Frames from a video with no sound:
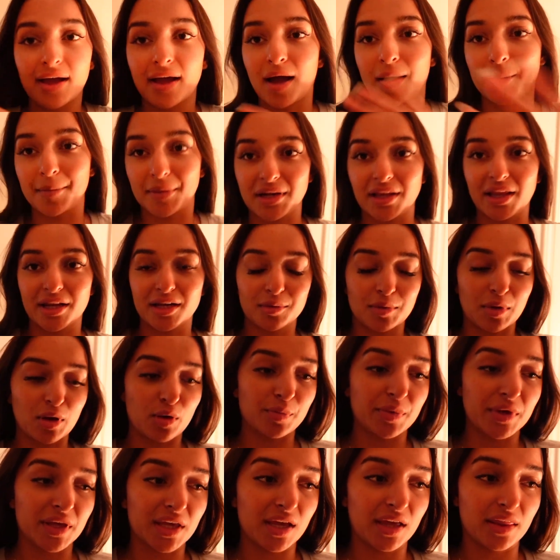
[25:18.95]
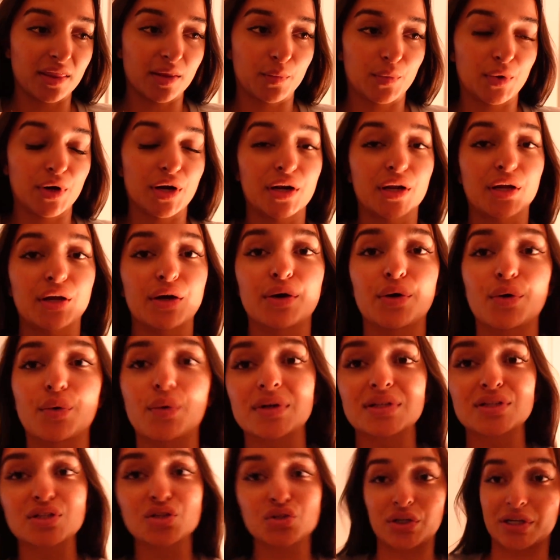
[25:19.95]
I'm gonna let him go pee and then we're gonna go
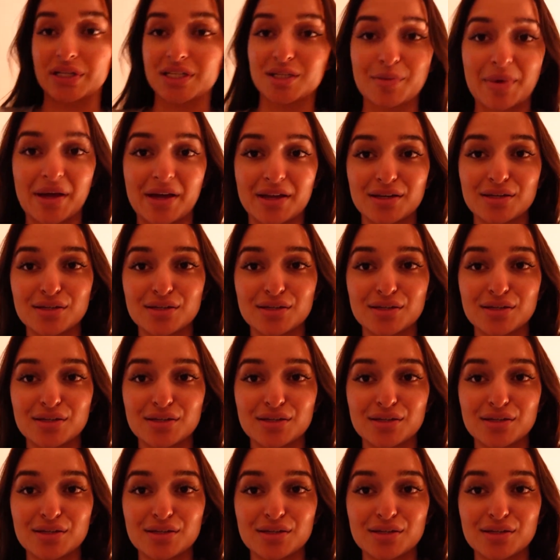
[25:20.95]
straight to bed.